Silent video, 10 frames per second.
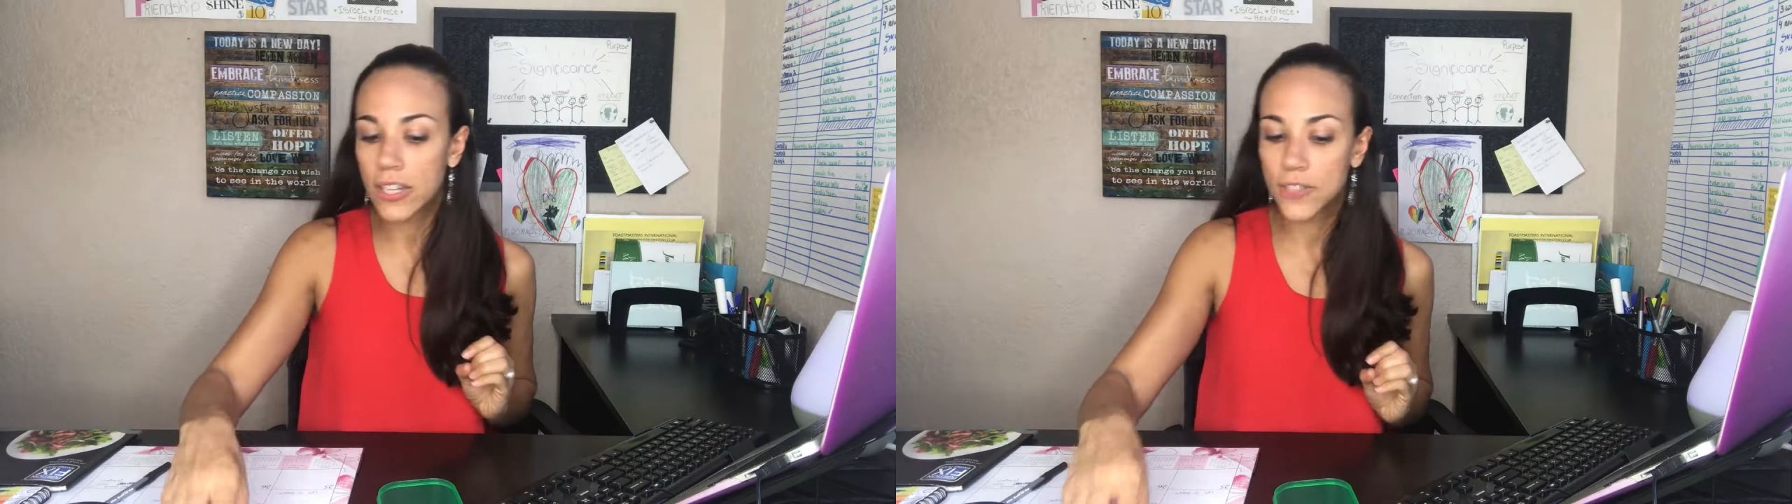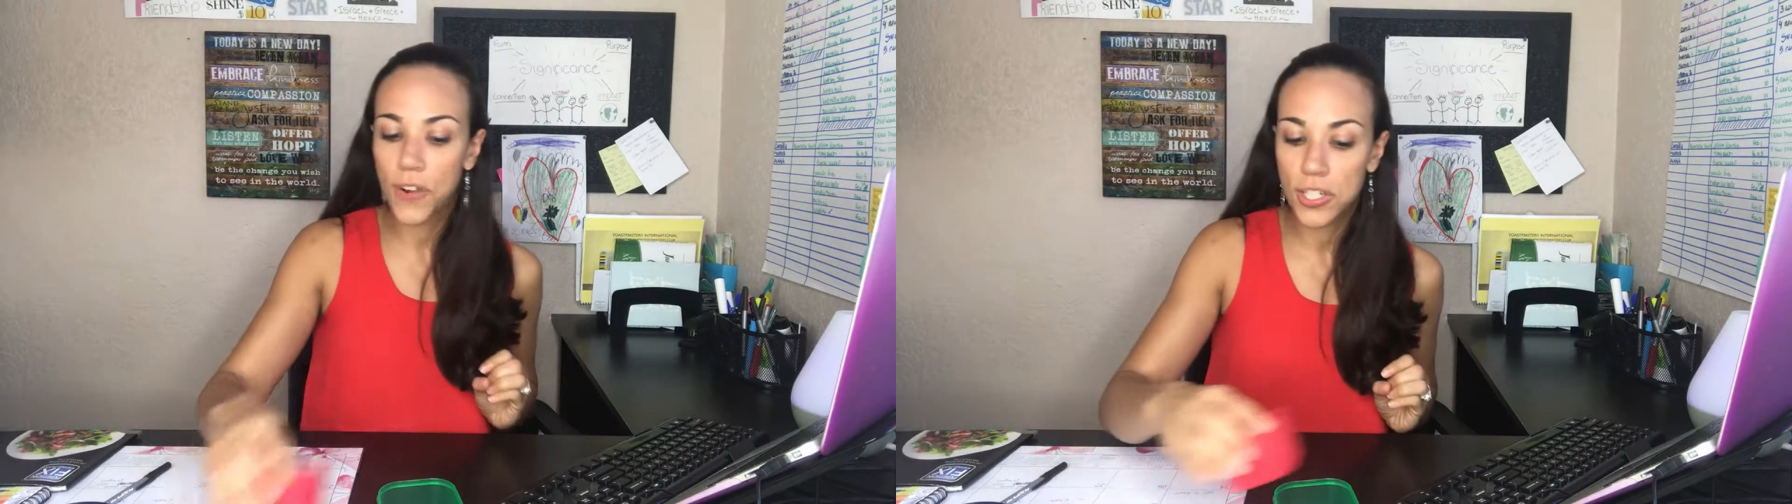
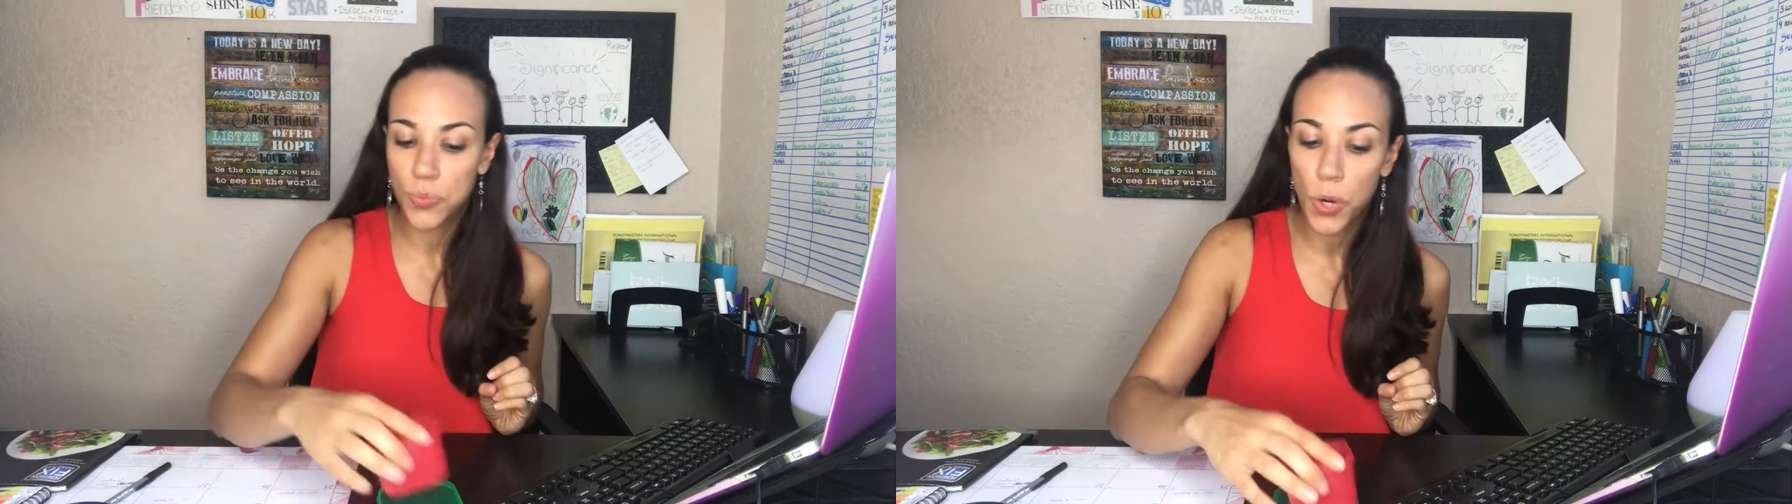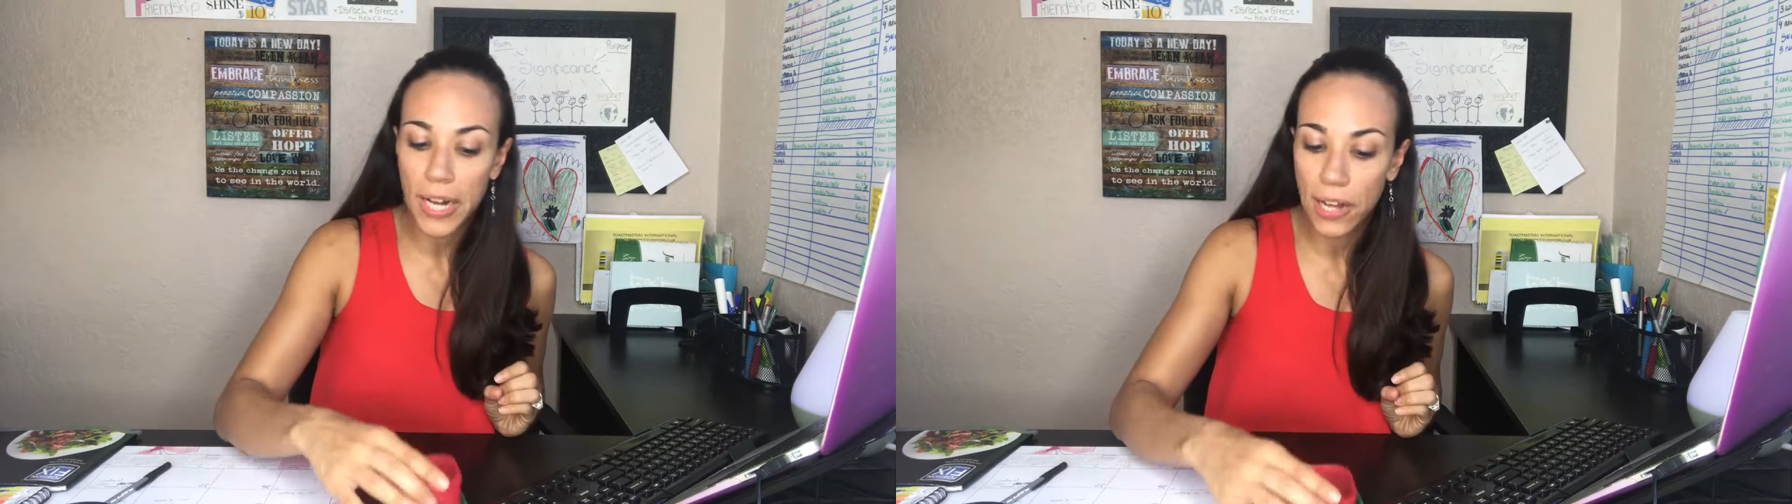as far as
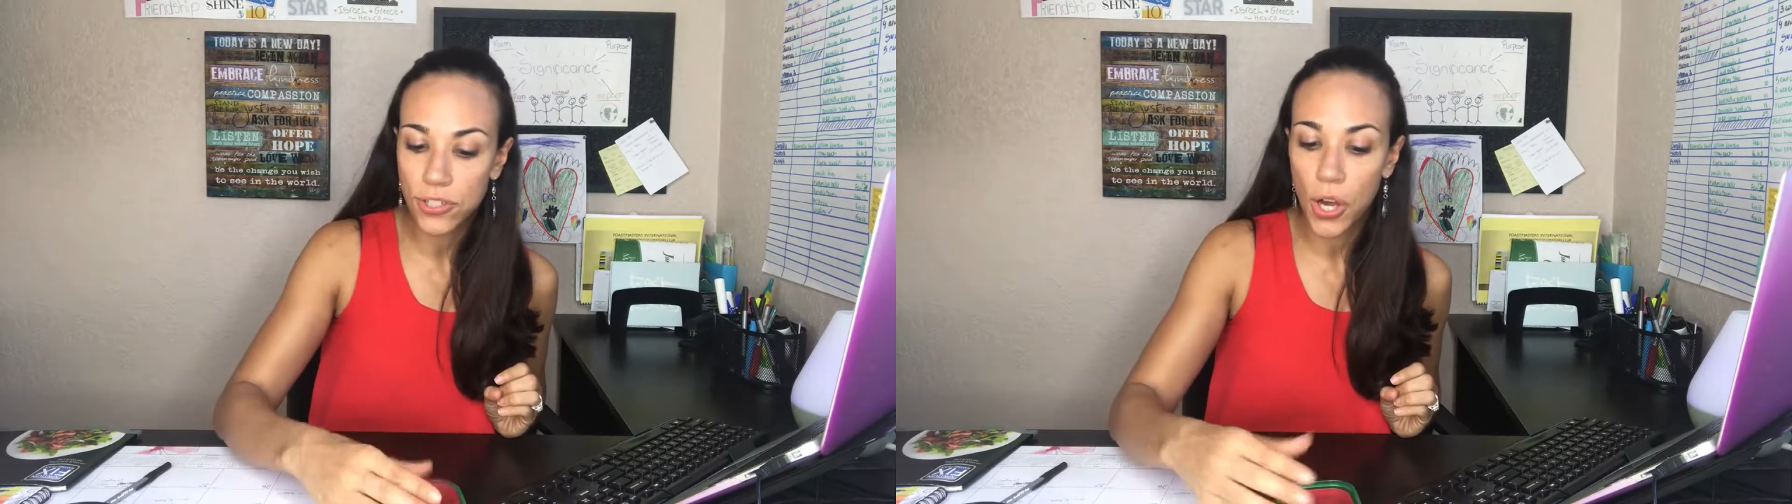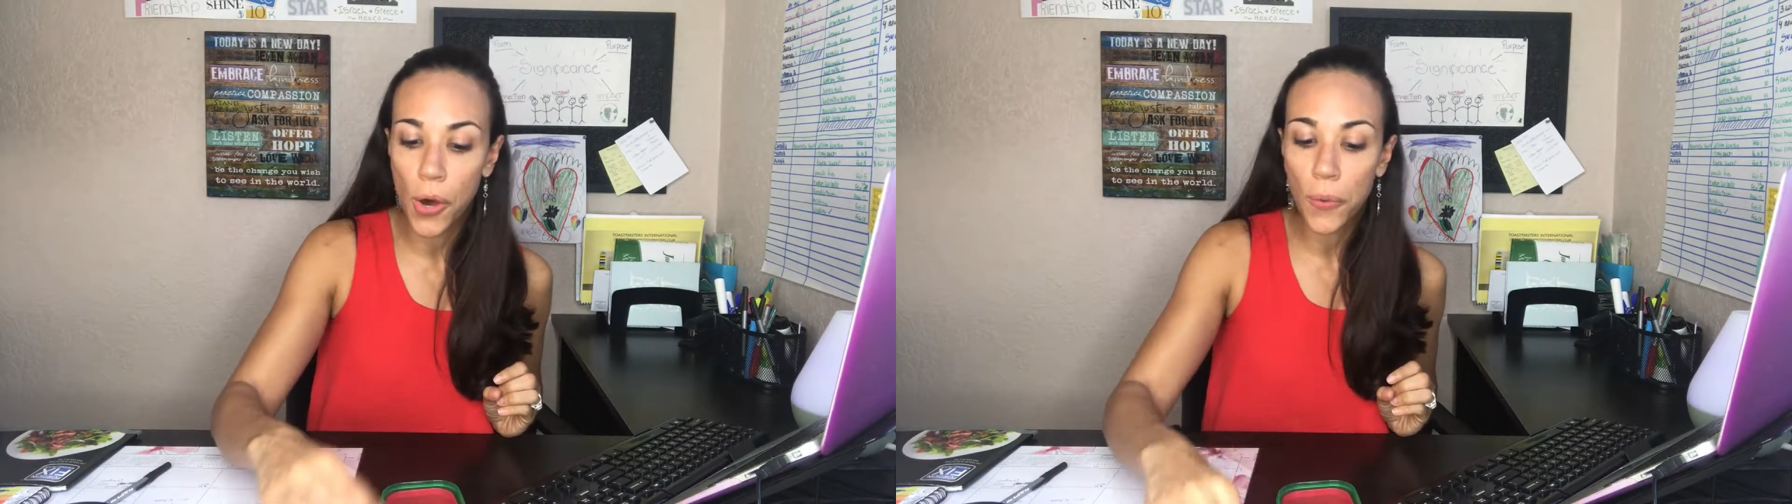
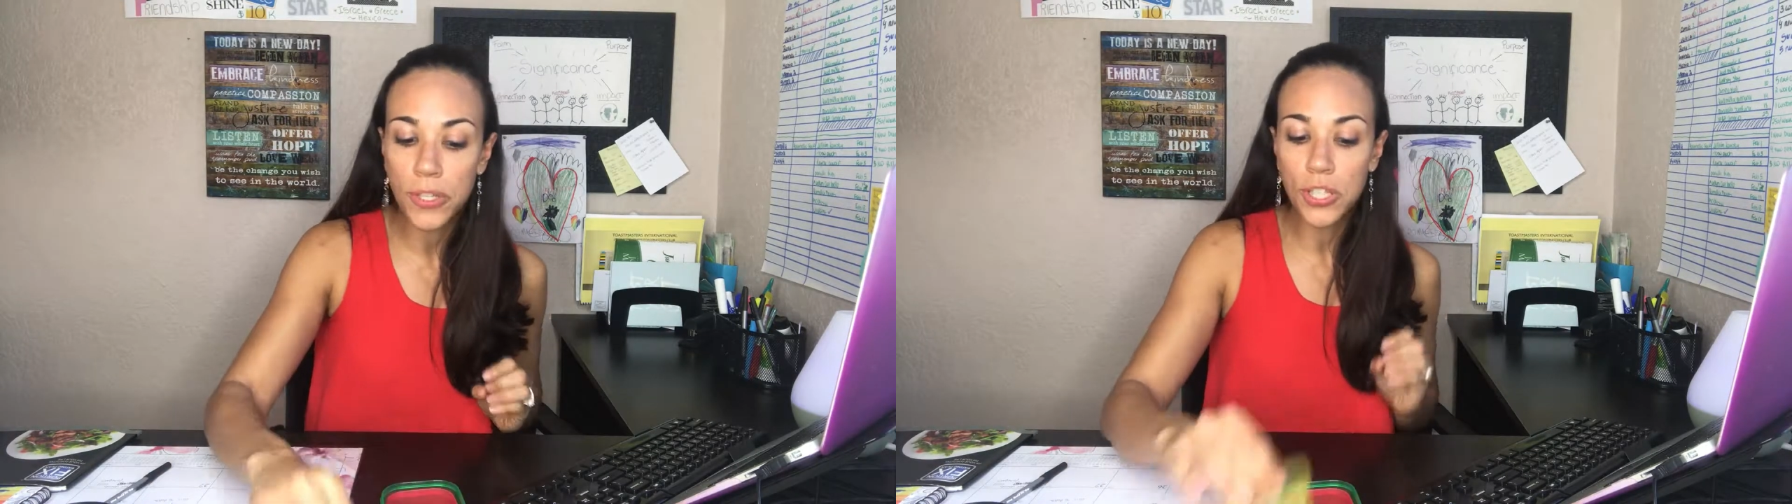workouts go,